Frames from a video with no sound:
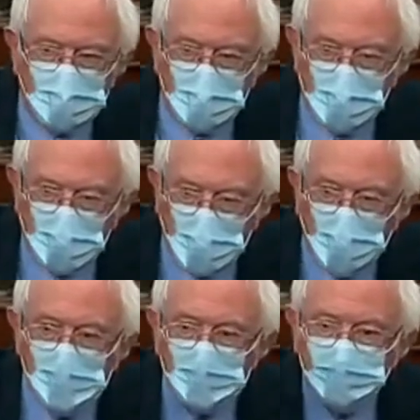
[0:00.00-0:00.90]
a
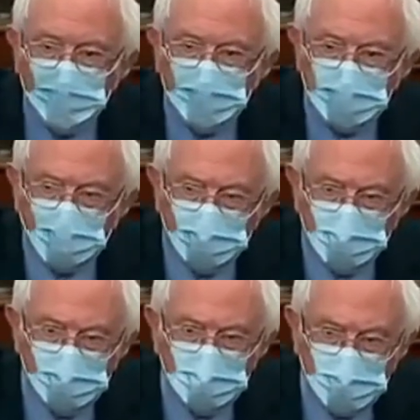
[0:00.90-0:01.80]
year
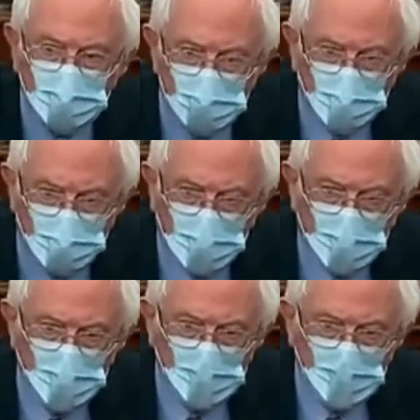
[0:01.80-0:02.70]
Social
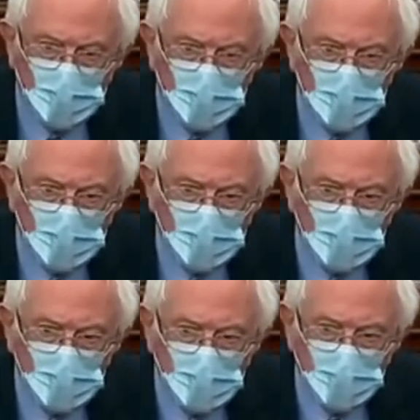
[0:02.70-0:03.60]
Security
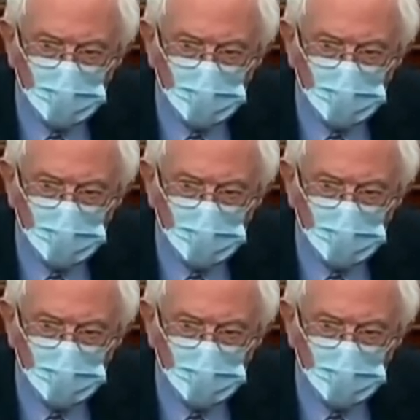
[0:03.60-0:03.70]
and